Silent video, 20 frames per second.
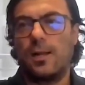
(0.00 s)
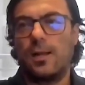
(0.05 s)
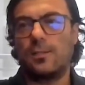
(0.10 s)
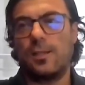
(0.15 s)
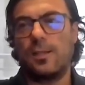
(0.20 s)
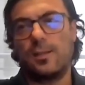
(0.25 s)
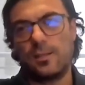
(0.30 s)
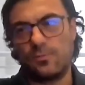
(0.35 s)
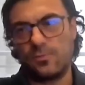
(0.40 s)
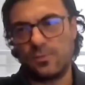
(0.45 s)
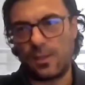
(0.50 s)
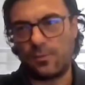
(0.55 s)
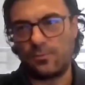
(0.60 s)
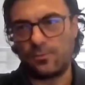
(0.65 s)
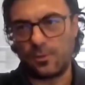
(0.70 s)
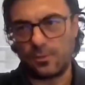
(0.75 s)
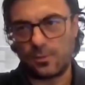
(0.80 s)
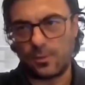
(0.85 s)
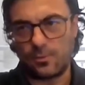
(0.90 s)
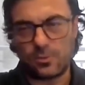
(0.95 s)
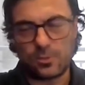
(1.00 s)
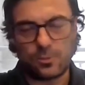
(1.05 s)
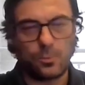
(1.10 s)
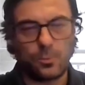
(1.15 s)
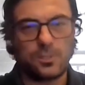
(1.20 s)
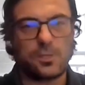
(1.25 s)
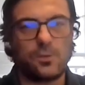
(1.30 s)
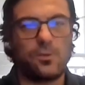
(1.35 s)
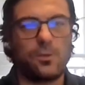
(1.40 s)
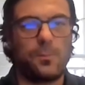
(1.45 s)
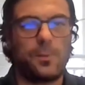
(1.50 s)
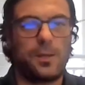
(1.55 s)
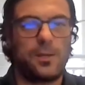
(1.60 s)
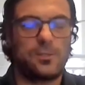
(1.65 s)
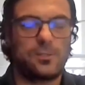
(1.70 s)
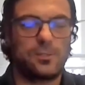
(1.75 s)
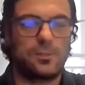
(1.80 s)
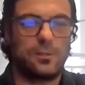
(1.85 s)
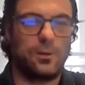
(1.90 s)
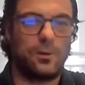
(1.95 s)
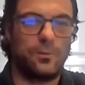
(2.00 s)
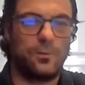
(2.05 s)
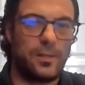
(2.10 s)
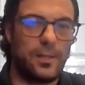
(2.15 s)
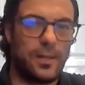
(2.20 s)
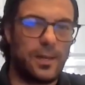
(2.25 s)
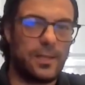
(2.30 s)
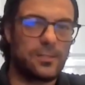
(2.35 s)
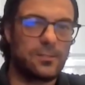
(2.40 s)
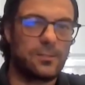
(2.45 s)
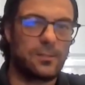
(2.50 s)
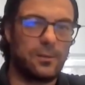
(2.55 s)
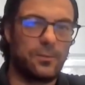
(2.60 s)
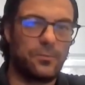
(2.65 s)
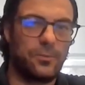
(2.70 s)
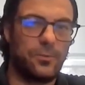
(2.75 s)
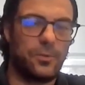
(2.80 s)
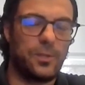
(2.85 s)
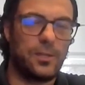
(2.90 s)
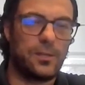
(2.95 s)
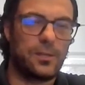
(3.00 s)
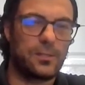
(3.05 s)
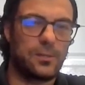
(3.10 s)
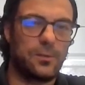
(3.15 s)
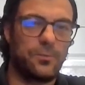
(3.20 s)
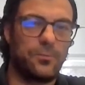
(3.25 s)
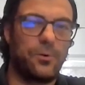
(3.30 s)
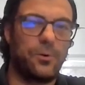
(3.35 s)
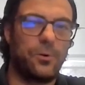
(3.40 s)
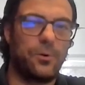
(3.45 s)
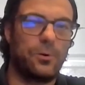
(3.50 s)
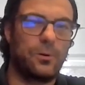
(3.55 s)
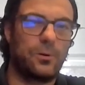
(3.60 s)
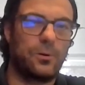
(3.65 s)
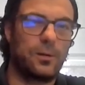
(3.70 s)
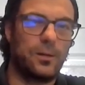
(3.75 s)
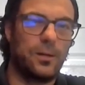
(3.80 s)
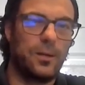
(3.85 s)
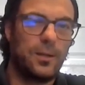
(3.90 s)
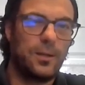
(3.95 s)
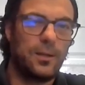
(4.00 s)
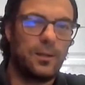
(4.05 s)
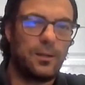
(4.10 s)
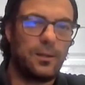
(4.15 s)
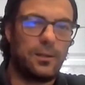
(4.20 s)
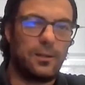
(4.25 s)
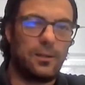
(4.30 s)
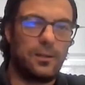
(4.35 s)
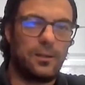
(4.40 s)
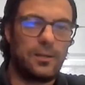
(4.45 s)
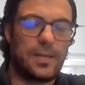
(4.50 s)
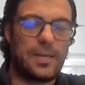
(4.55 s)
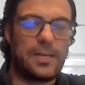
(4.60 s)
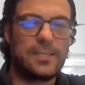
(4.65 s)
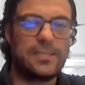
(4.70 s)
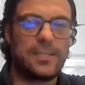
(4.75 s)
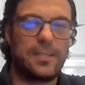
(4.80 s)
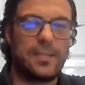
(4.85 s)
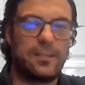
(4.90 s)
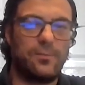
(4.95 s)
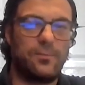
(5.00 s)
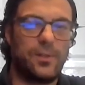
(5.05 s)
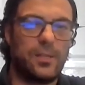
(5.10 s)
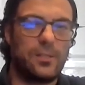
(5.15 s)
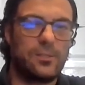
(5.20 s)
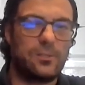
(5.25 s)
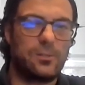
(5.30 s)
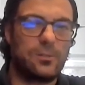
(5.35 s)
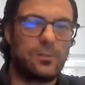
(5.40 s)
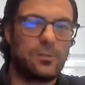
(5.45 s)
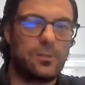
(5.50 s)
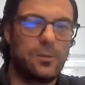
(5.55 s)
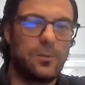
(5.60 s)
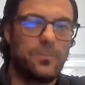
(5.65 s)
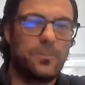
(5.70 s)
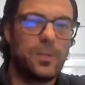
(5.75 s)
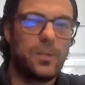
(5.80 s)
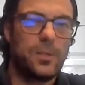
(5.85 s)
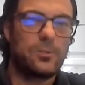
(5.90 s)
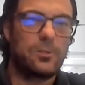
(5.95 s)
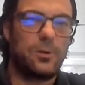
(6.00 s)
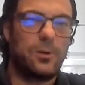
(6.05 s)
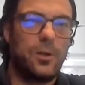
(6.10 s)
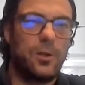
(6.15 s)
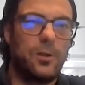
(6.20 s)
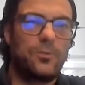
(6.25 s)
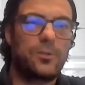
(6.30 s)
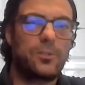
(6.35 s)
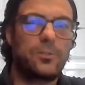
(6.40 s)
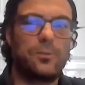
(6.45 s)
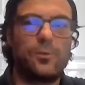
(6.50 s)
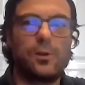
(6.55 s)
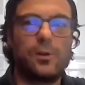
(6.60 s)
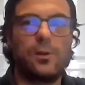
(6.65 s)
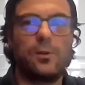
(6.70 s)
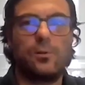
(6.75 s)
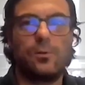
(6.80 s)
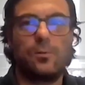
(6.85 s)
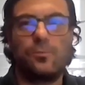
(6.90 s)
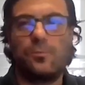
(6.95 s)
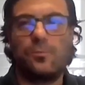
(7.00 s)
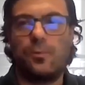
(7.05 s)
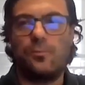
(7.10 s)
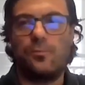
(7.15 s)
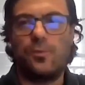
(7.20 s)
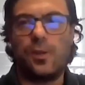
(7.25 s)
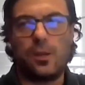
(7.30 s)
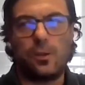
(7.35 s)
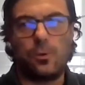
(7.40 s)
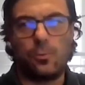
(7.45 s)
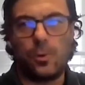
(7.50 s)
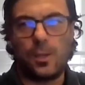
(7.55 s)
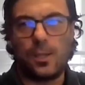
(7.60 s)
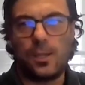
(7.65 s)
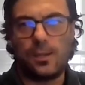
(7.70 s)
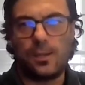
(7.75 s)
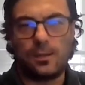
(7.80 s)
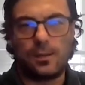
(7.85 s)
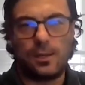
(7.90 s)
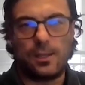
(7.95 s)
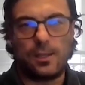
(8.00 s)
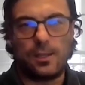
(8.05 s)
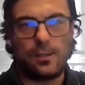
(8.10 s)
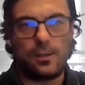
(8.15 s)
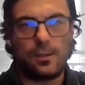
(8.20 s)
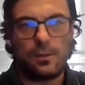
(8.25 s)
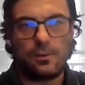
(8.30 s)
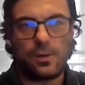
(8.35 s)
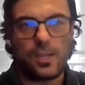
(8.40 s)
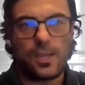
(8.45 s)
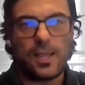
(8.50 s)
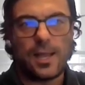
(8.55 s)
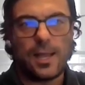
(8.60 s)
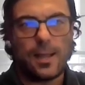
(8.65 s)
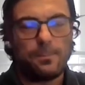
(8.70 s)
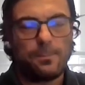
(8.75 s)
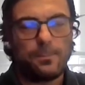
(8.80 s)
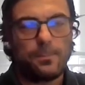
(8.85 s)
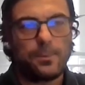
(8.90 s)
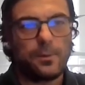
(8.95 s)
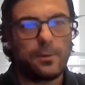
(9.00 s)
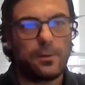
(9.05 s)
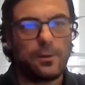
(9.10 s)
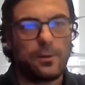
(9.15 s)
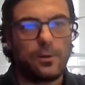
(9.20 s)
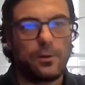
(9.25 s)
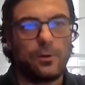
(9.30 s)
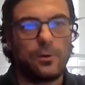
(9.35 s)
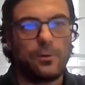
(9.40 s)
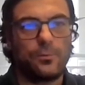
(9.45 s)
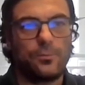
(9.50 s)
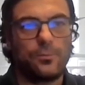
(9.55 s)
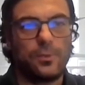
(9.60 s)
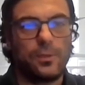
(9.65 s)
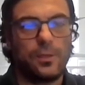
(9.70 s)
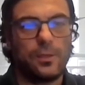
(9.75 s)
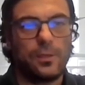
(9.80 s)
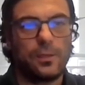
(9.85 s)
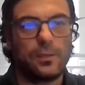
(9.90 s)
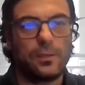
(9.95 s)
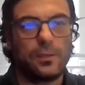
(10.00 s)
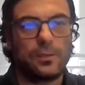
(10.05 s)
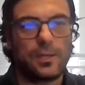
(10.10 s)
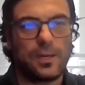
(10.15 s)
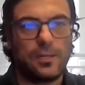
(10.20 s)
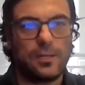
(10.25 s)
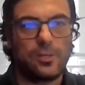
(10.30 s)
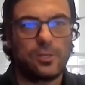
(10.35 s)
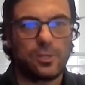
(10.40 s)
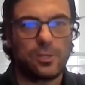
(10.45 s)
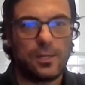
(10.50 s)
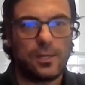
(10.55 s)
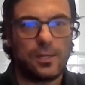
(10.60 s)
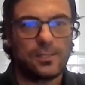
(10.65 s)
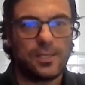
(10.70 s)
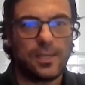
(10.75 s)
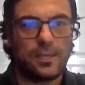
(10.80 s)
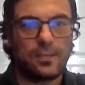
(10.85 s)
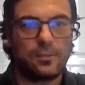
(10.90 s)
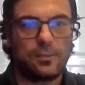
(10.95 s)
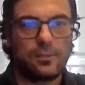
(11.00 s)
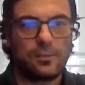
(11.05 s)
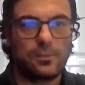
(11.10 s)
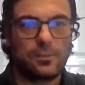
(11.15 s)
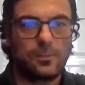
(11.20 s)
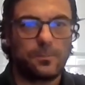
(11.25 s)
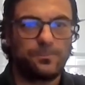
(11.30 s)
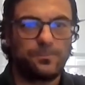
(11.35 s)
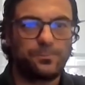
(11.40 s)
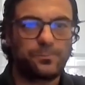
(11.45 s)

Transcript: alternative sectors which have emerged over the last few years for real estate investors. So first of all, very quickly recap of the traditional sectors.